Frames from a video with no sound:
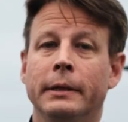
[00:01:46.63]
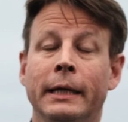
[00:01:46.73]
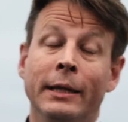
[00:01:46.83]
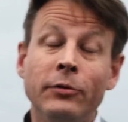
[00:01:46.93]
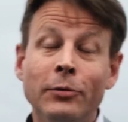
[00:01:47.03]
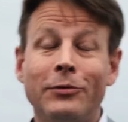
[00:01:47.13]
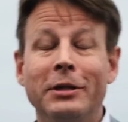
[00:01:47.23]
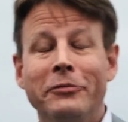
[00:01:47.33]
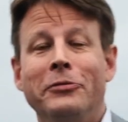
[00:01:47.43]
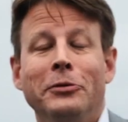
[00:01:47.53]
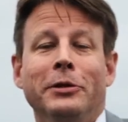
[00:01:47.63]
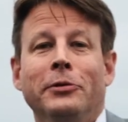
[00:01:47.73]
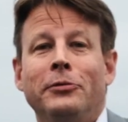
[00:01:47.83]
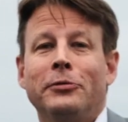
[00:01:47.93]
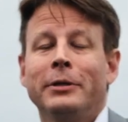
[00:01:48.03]
It is used in the food
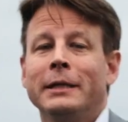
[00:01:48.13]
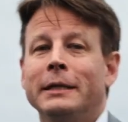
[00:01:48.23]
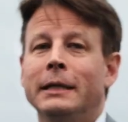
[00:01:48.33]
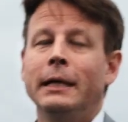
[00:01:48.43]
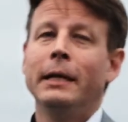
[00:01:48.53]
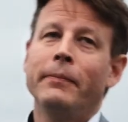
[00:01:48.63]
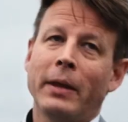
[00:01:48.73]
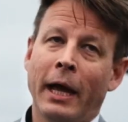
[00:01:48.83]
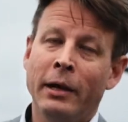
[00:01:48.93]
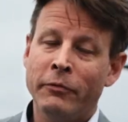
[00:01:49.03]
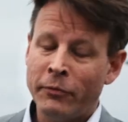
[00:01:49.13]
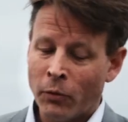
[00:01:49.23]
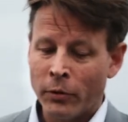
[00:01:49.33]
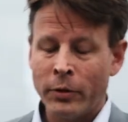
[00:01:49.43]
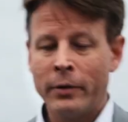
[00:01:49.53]
industry, and
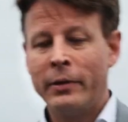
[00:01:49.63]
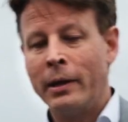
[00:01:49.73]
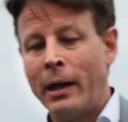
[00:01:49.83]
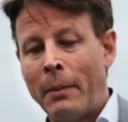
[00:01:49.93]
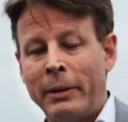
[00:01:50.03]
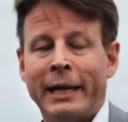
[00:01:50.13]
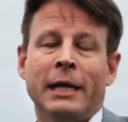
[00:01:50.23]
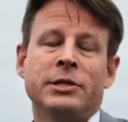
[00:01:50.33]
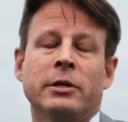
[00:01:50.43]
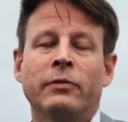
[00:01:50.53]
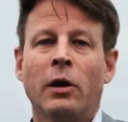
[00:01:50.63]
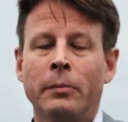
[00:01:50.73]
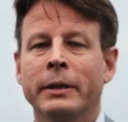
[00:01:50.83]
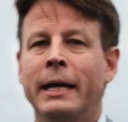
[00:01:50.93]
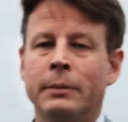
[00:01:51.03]
for the application of
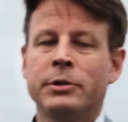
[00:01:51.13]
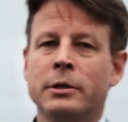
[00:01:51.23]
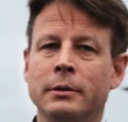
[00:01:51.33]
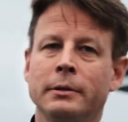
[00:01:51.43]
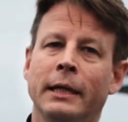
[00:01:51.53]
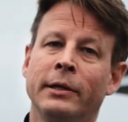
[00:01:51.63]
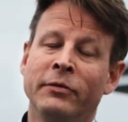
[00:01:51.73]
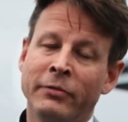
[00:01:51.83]
carbon capture, it is